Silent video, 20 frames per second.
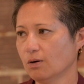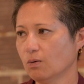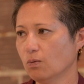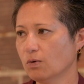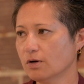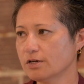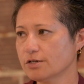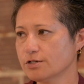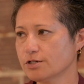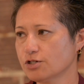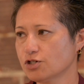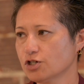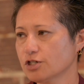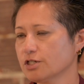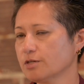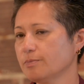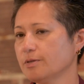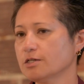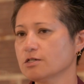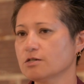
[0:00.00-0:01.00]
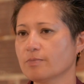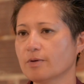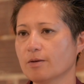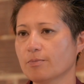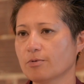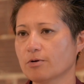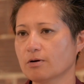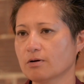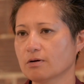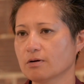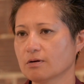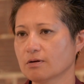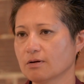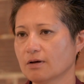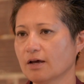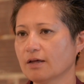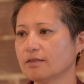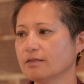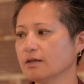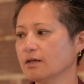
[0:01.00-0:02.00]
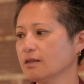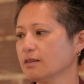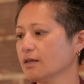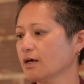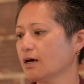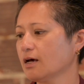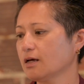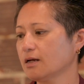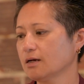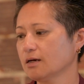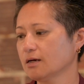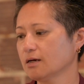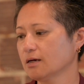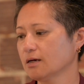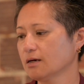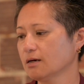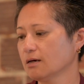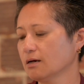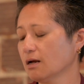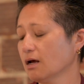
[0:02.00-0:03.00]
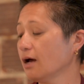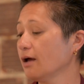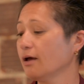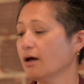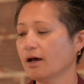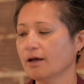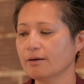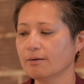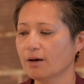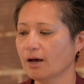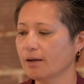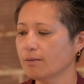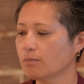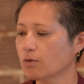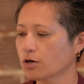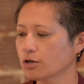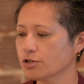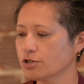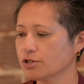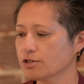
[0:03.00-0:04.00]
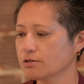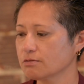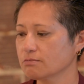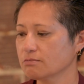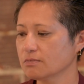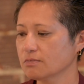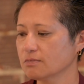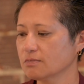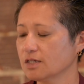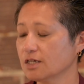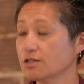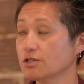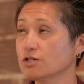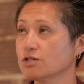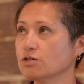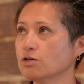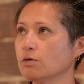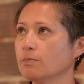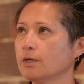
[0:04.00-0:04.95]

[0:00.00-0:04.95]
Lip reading: was just a piece of paper. I think that I marched in so